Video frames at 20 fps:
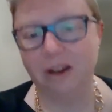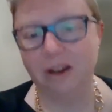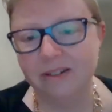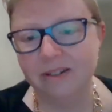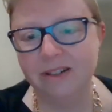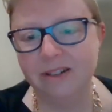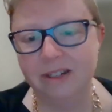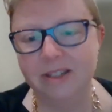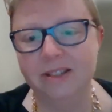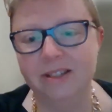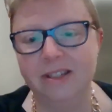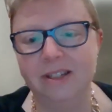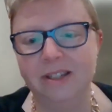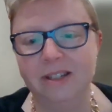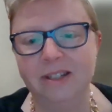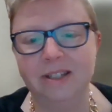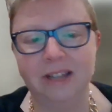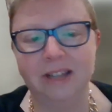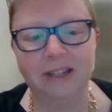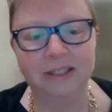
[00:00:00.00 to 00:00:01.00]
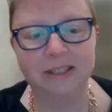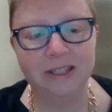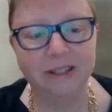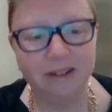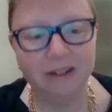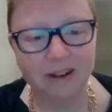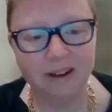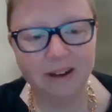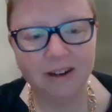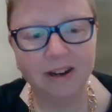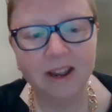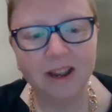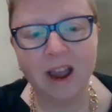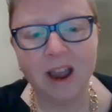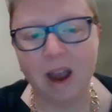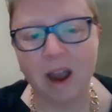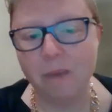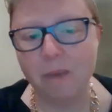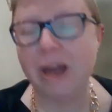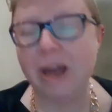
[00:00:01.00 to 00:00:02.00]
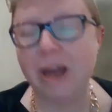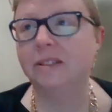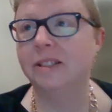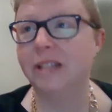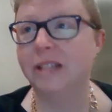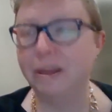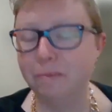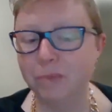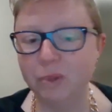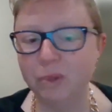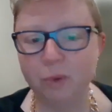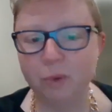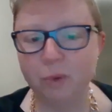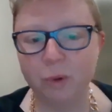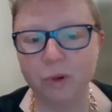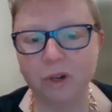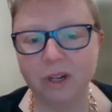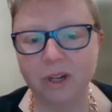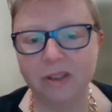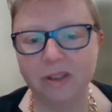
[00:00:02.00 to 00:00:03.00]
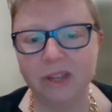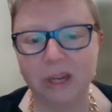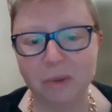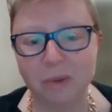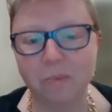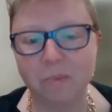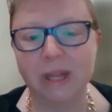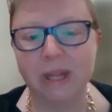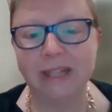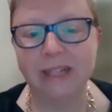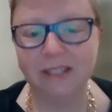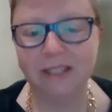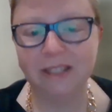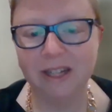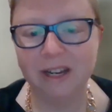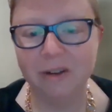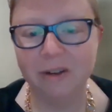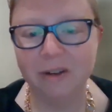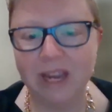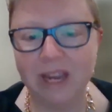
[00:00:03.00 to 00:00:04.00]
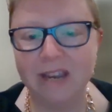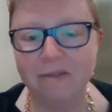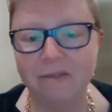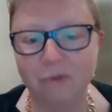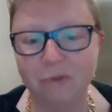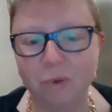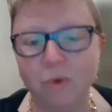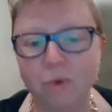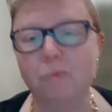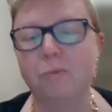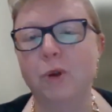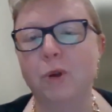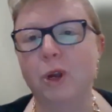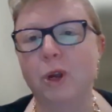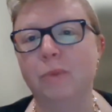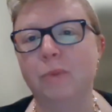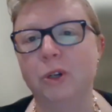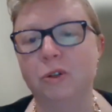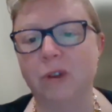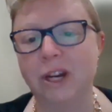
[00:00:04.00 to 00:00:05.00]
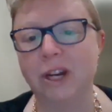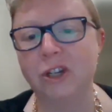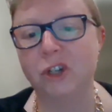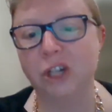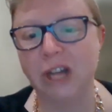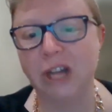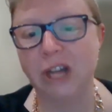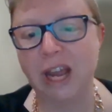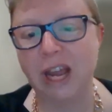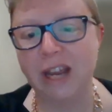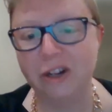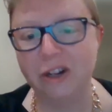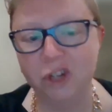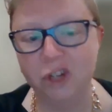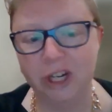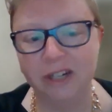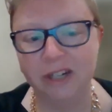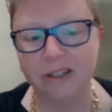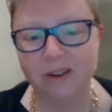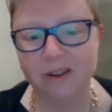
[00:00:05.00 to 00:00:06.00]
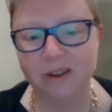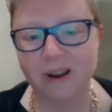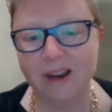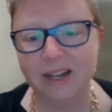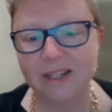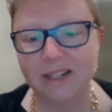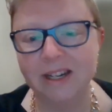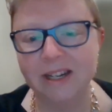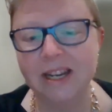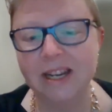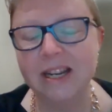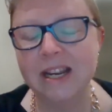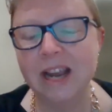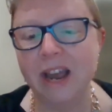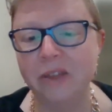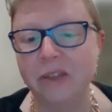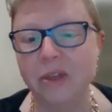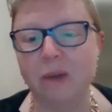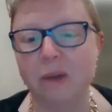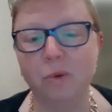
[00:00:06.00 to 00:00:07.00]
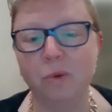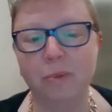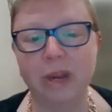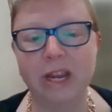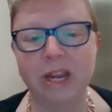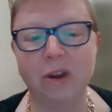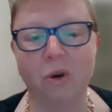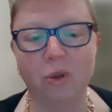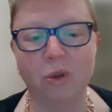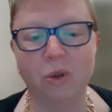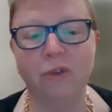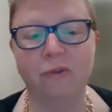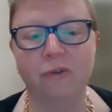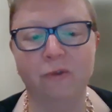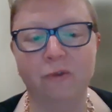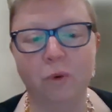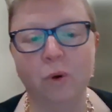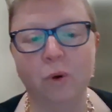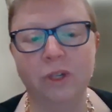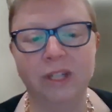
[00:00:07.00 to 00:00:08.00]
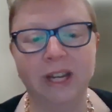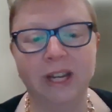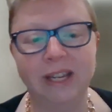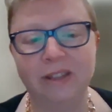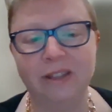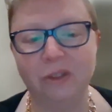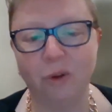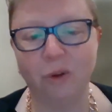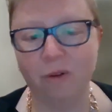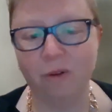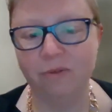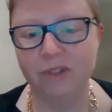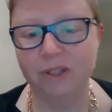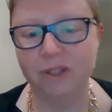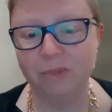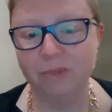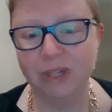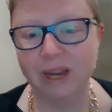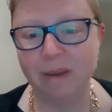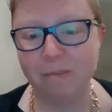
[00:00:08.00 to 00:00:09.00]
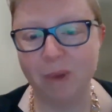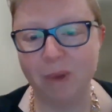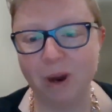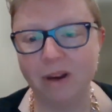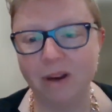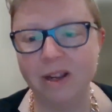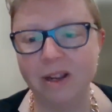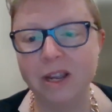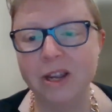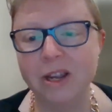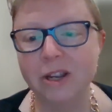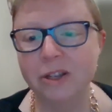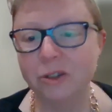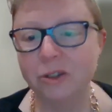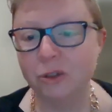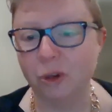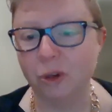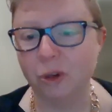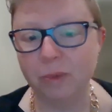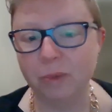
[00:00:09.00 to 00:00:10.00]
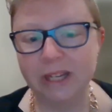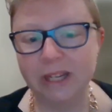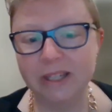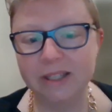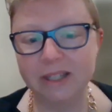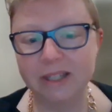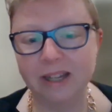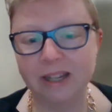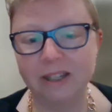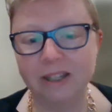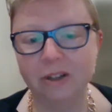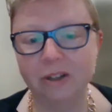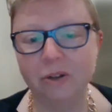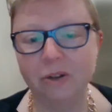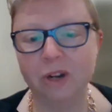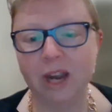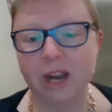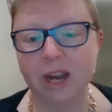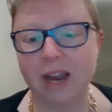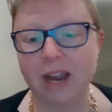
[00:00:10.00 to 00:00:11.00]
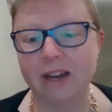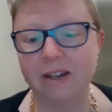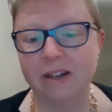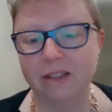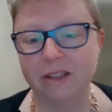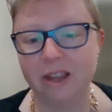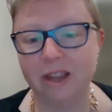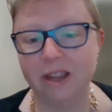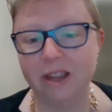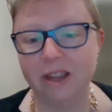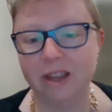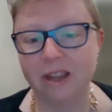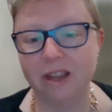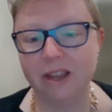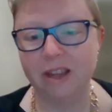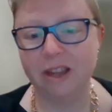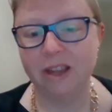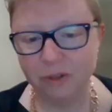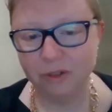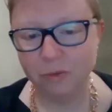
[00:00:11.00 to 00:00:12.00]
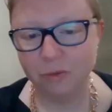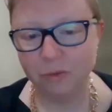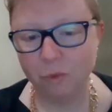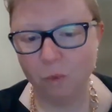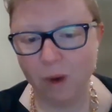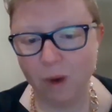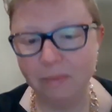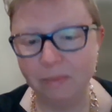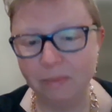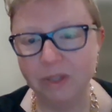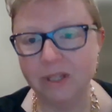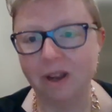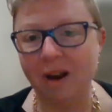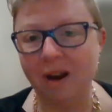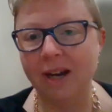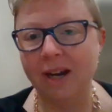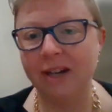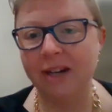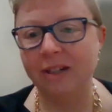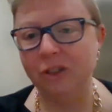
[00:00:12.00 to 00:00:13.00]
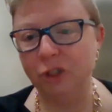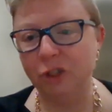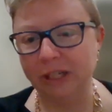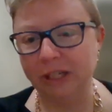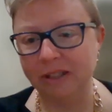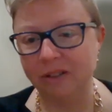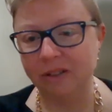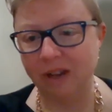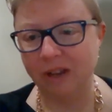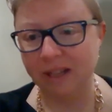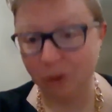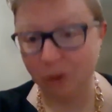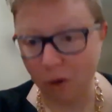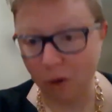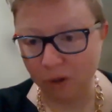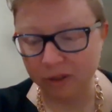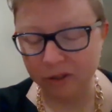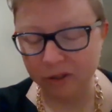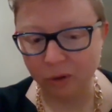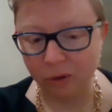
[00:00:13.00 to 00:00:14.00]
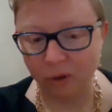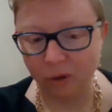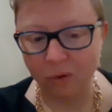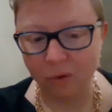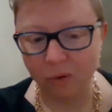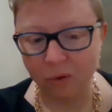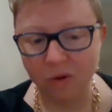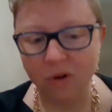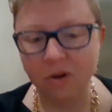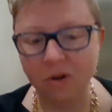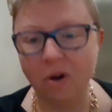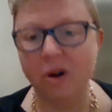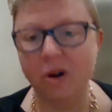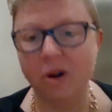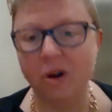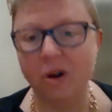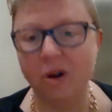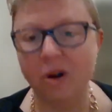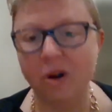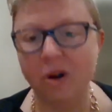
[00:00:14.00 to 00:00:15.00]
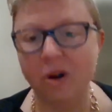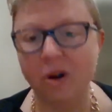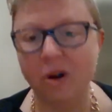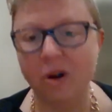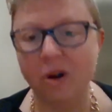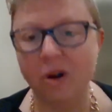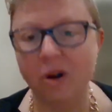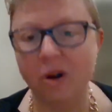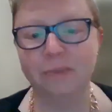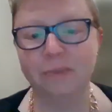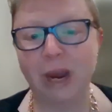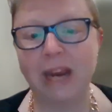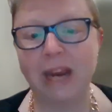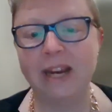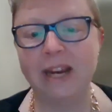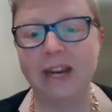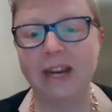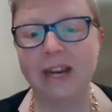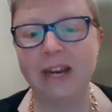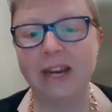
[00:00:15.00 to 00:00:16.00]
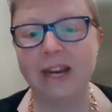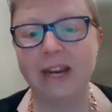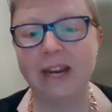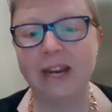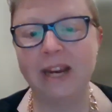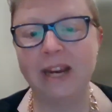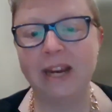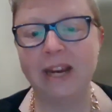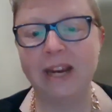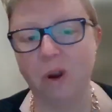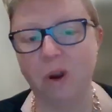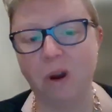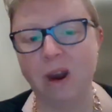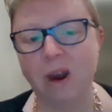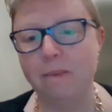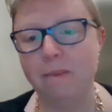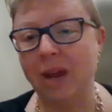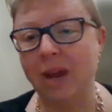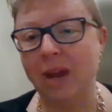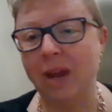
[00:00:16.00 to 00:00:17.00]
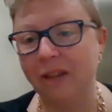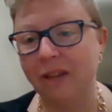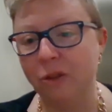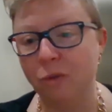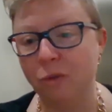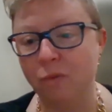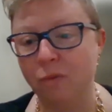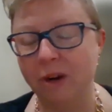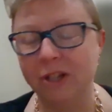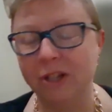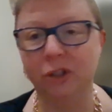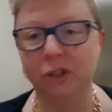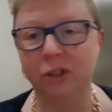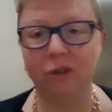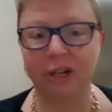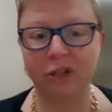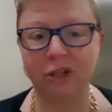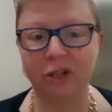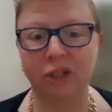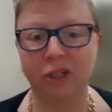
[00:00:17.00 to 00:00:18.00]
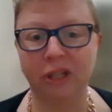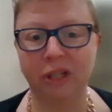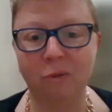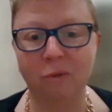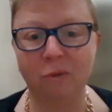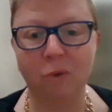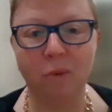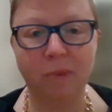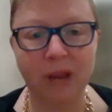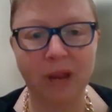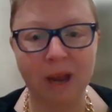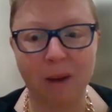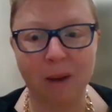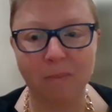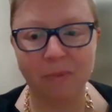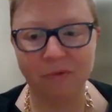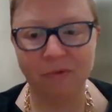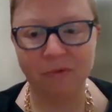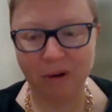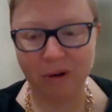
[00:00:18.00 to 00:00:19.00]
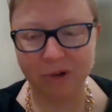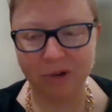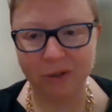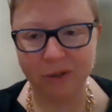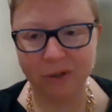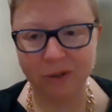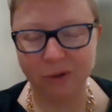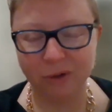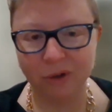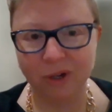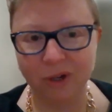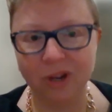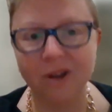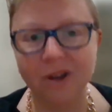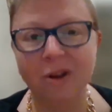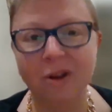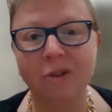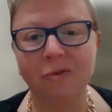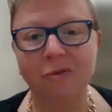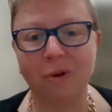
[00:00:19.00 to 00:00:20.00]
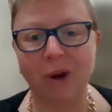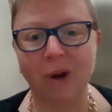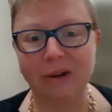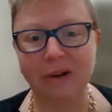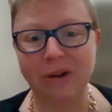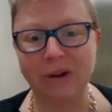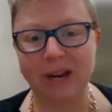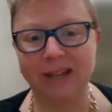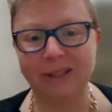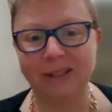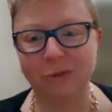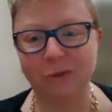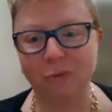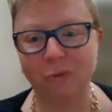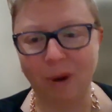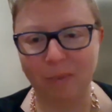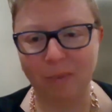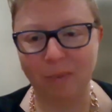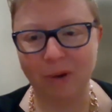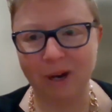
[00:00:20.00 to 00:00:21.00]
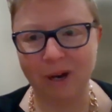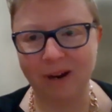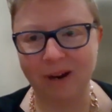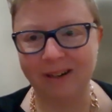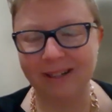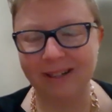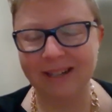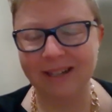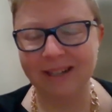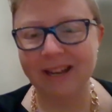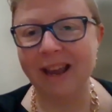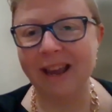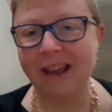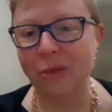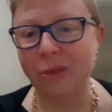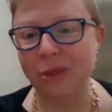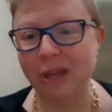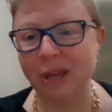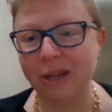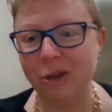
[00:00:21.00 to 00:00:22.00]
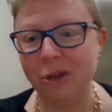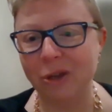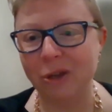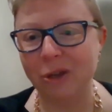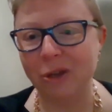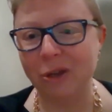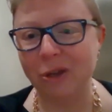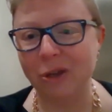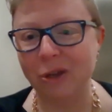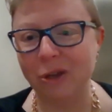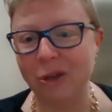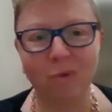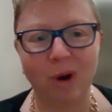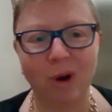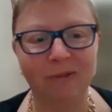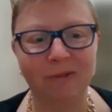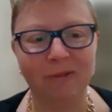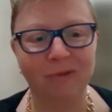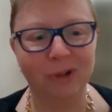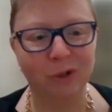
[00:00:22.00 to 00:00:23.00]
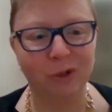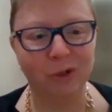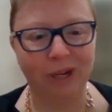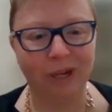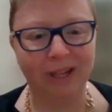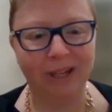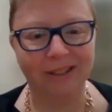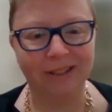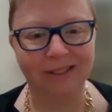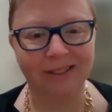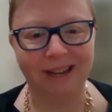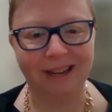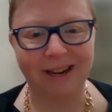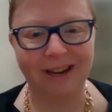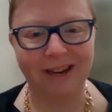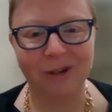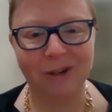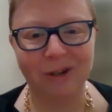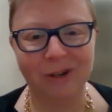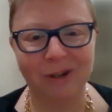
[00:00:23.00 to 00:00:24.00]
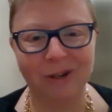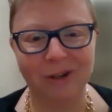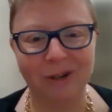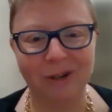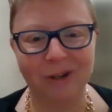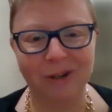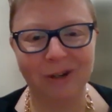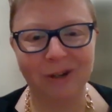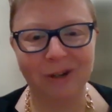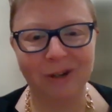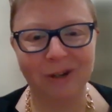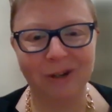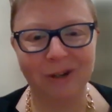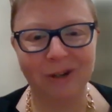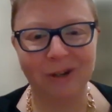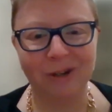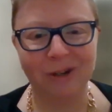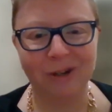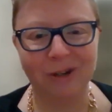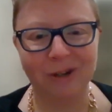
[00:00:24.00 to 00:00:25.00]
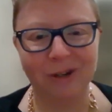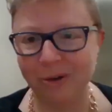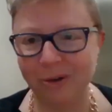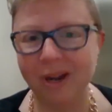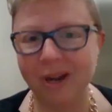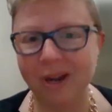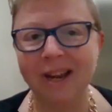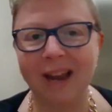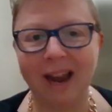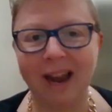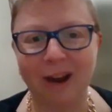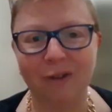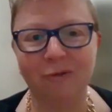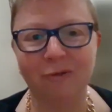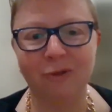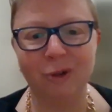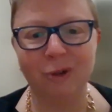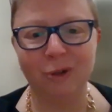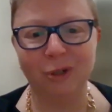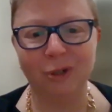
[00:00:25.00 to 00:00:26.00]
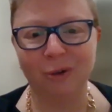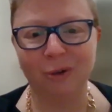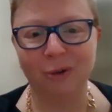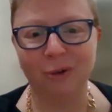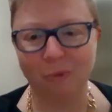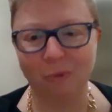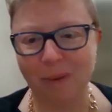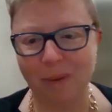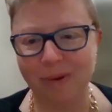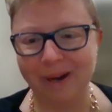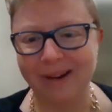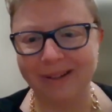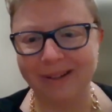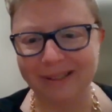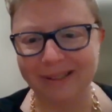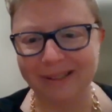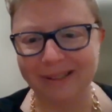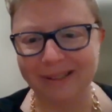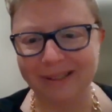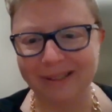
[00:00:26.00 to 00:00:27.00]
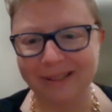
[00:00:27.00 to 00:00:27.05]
Nazir Tatira about Tim's book, The Complexity of Evil, Perpetration and Genocide. And that will be on the 14th of September. So please take a look at the IAGS website, genocidescholars.org. On our events page, we have the time, and the registration link will be up very soon for our next webinar. And thank you everyone for joining us, and we hope to see you at future webinars.